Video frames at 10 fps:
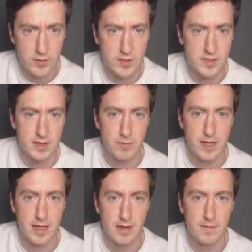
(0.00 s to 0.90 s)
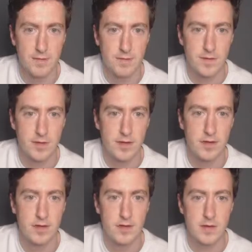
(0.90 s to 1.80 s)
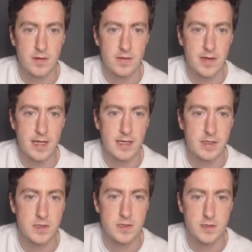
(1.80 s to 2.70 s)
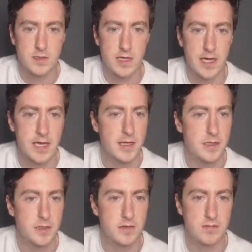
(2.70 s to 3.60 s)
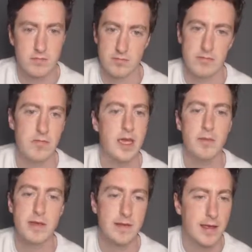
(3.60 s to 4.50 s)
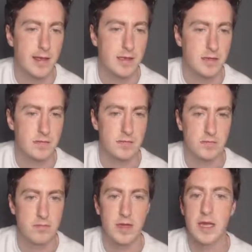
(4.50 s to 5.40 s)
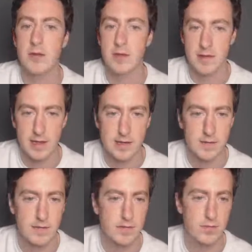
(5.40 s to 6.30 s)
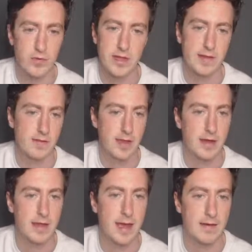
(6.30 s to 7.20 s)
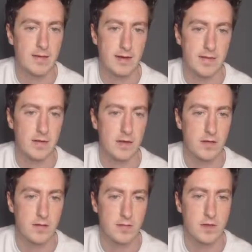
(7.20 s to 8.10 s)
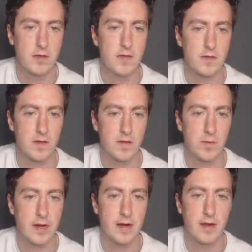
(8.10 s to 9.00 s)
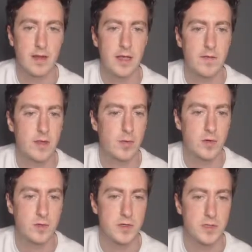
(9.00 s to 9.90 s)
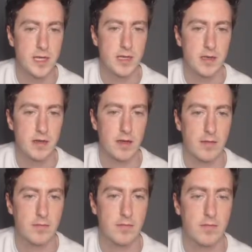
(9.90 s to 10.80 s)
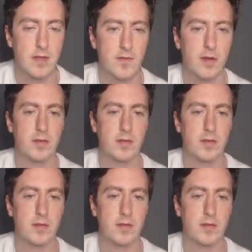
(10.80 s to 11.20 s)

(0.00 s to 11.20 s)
then we have takes, maybe takes, but that's the end of that, and it's all square. If they push, we just take. Okay, that's fine.